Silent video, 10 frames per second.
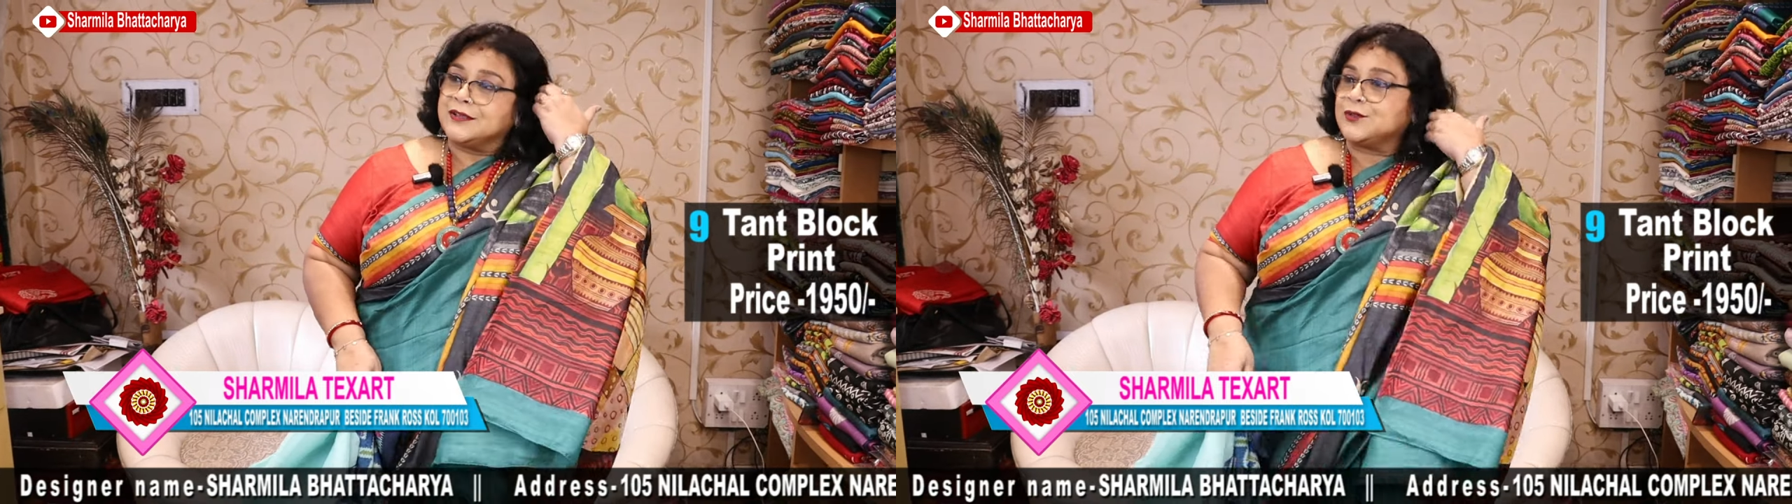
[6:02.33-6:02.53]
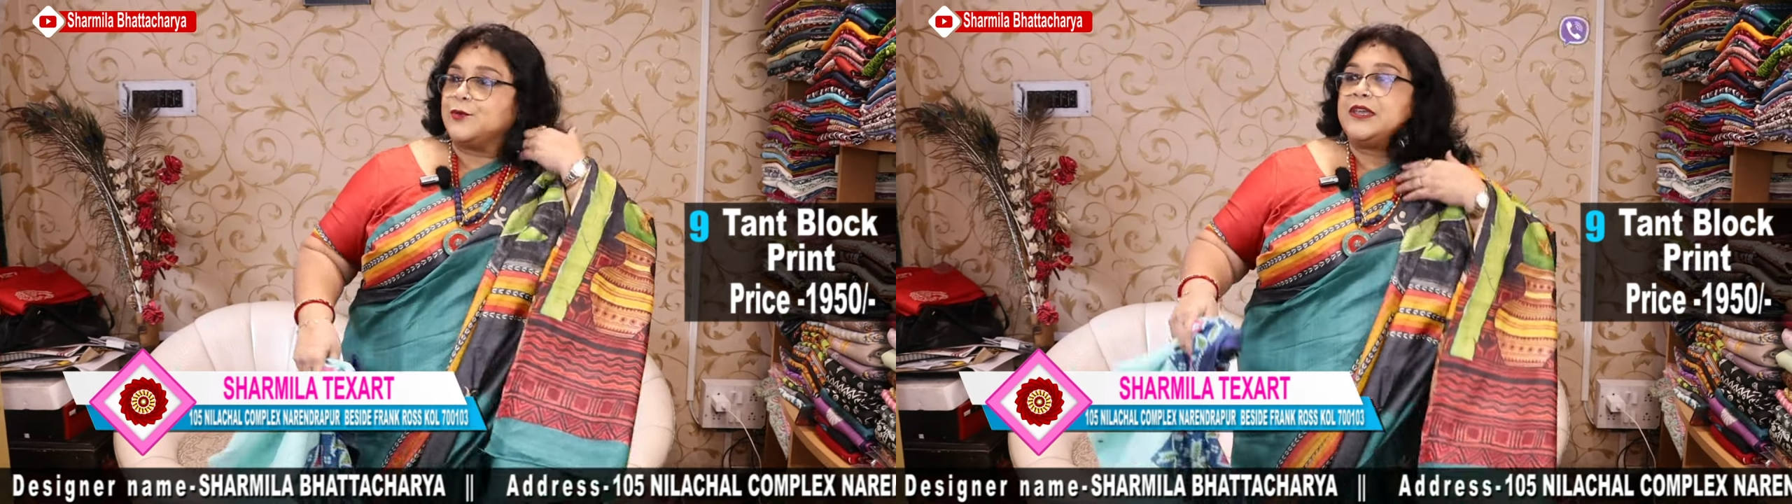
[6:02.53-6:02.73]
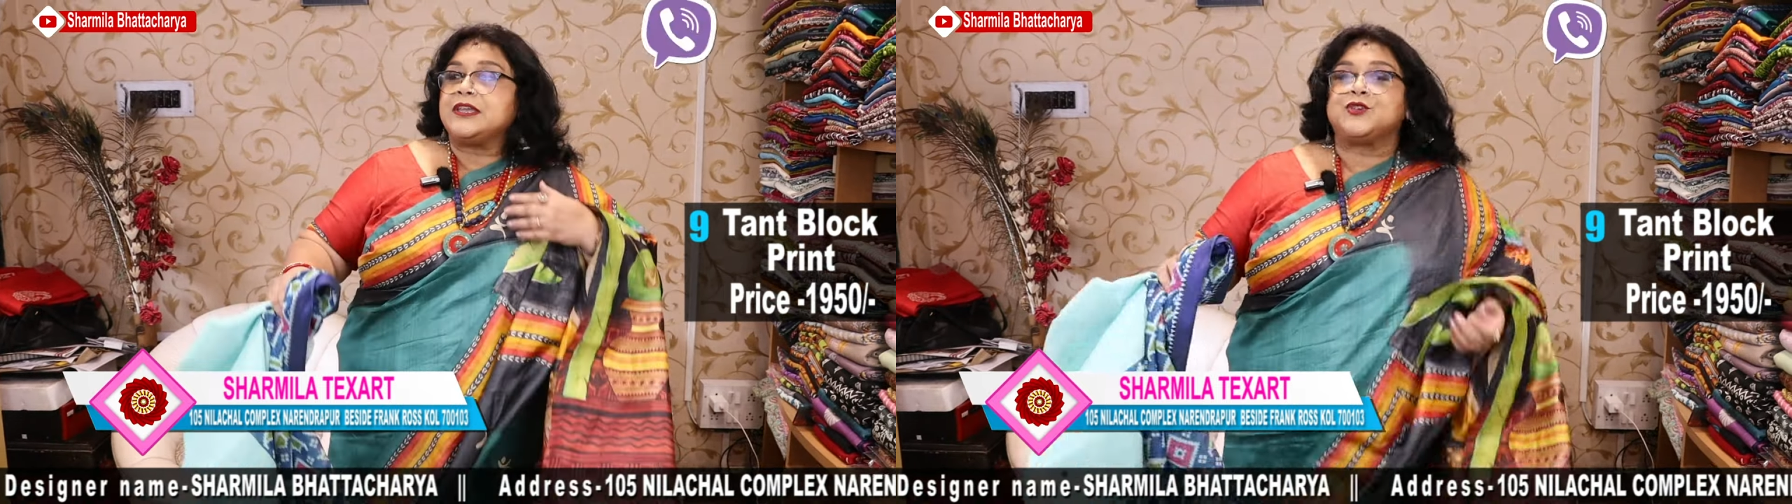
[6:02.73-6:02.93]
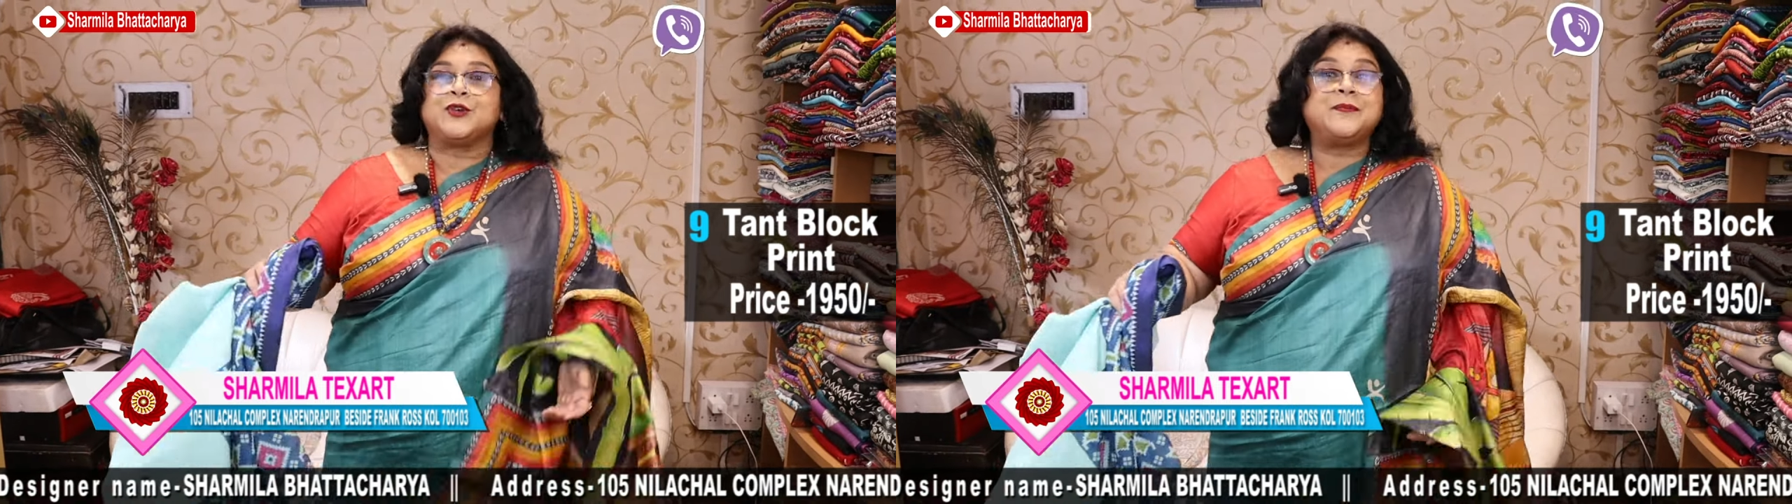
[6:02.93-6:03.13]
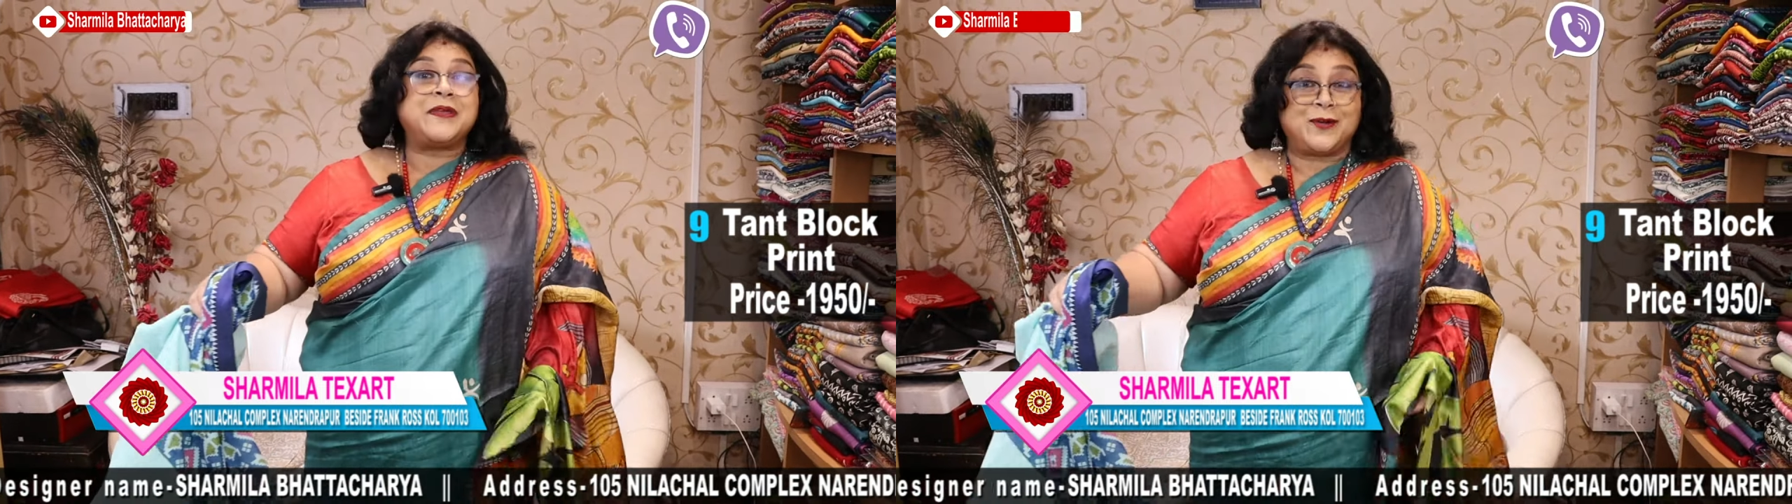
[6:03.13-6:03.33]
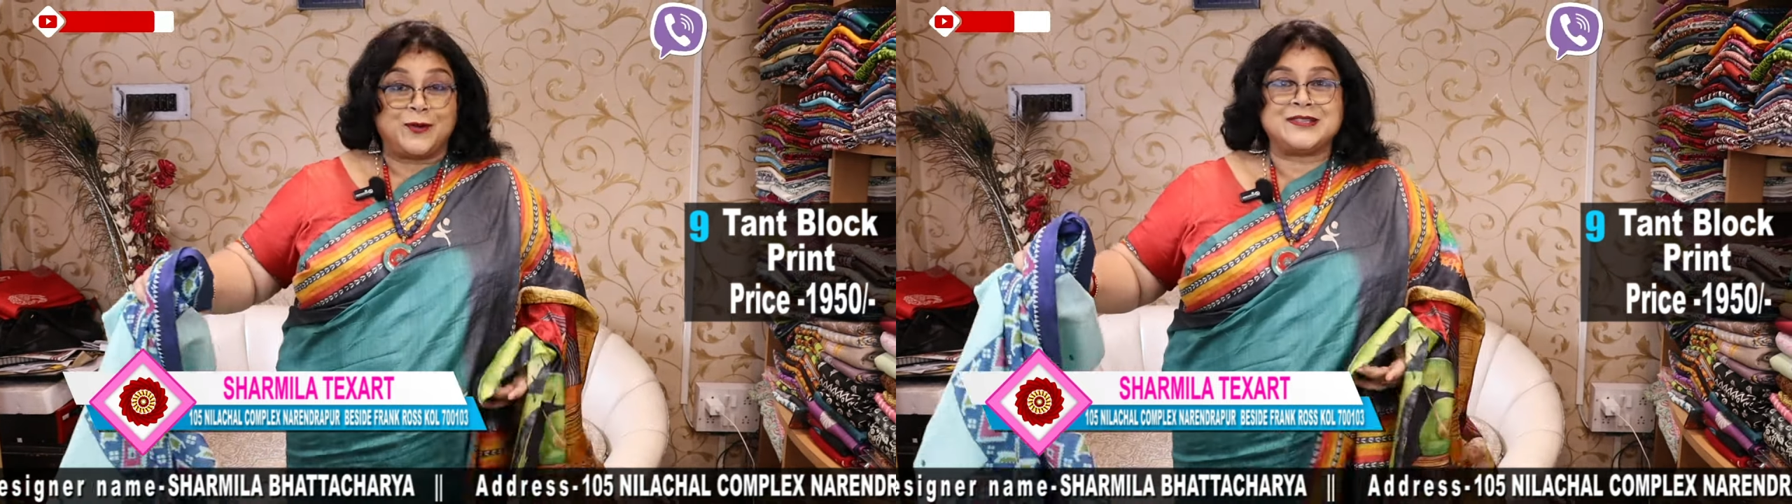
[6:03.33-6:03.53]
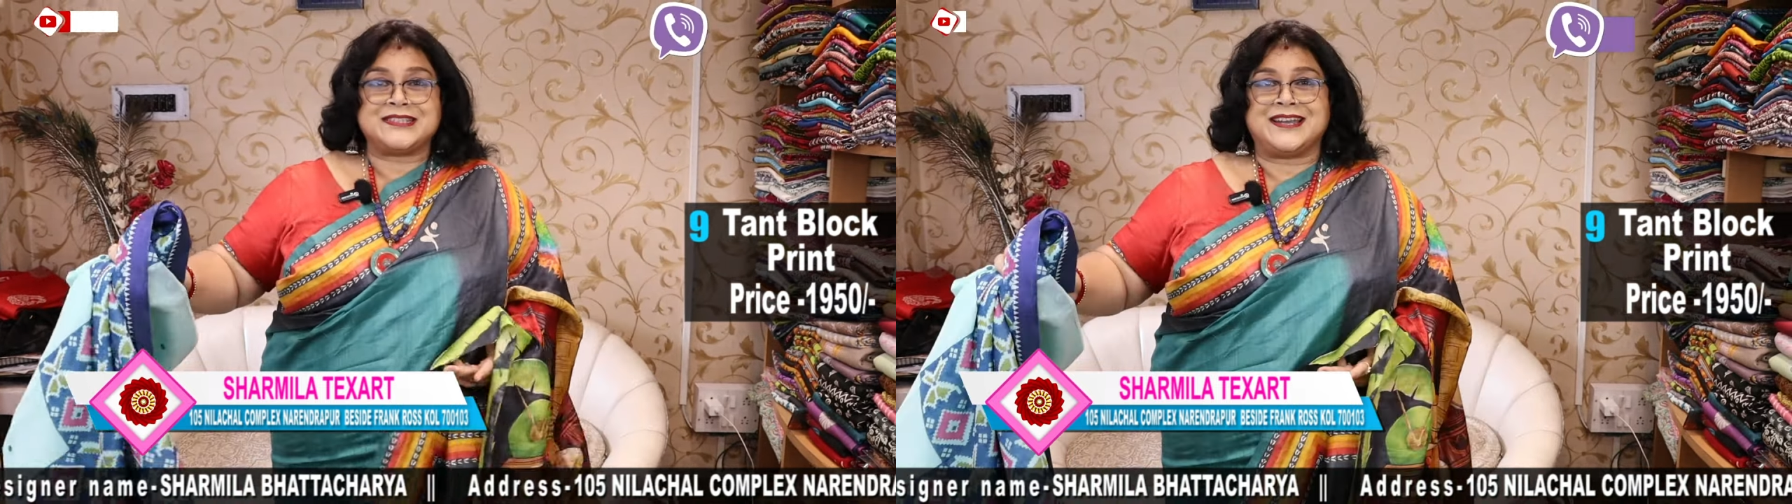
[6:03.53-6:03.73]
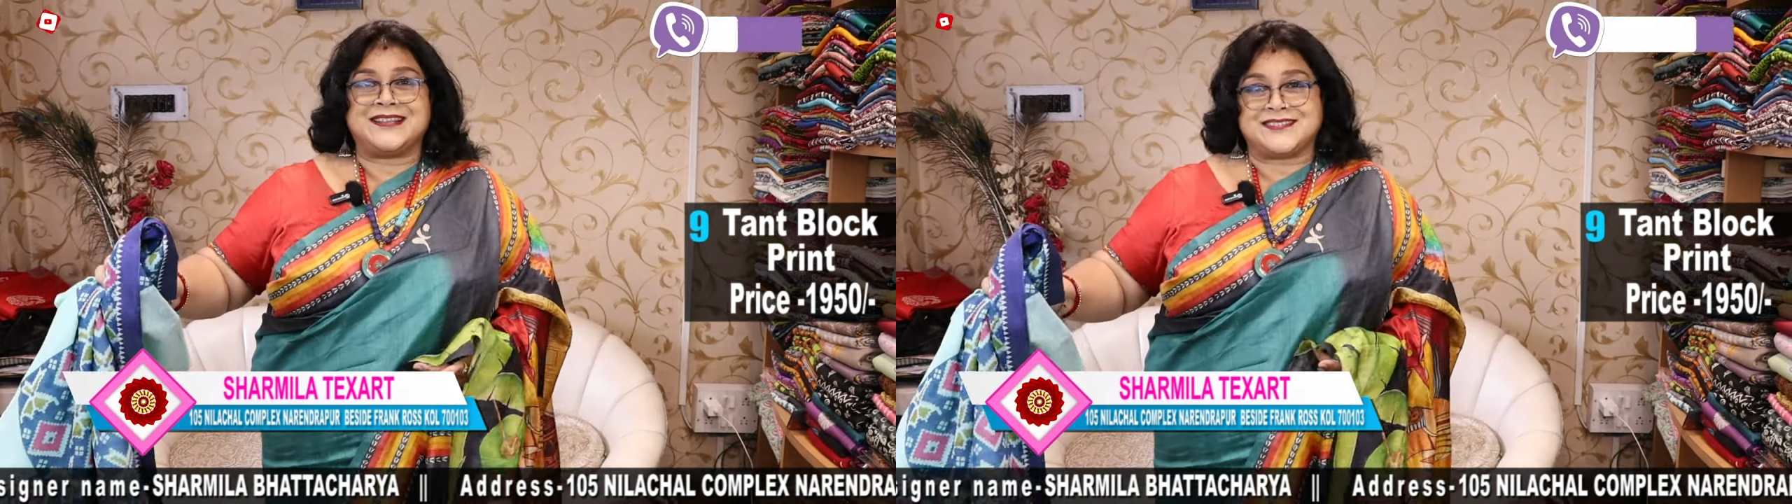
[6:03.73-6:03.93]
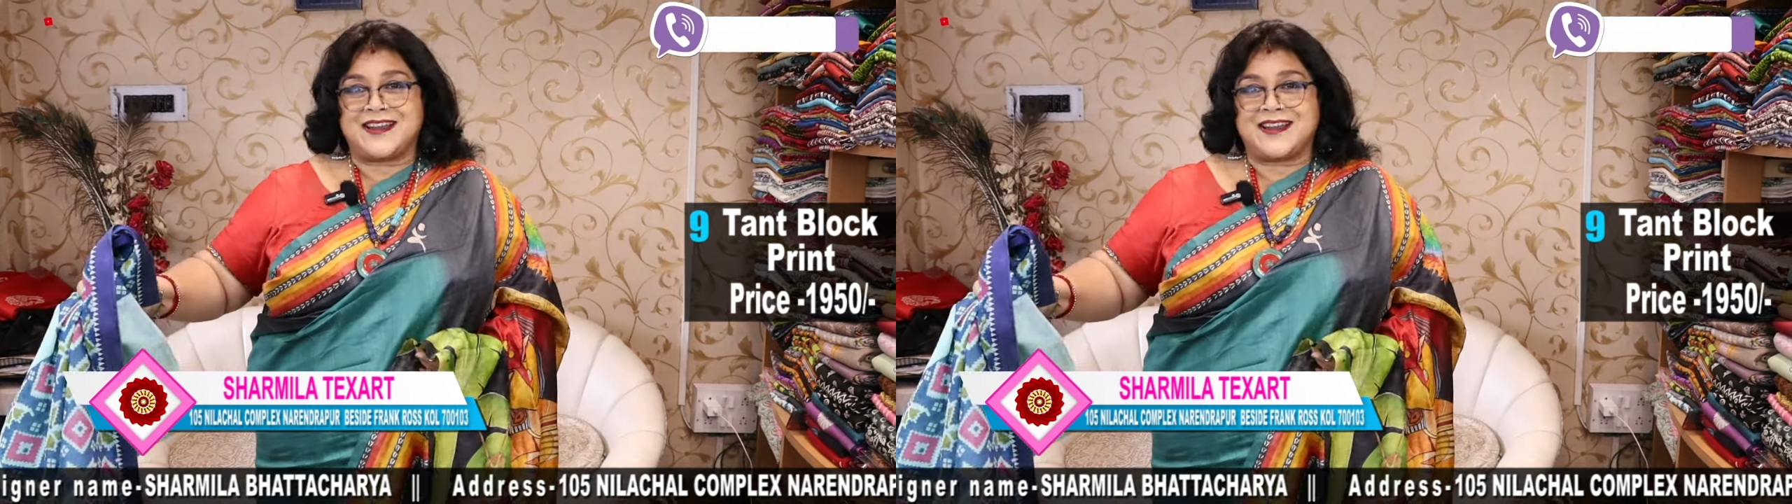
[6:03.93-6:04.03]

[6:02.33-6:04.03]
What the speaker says: So we should be wholesalers,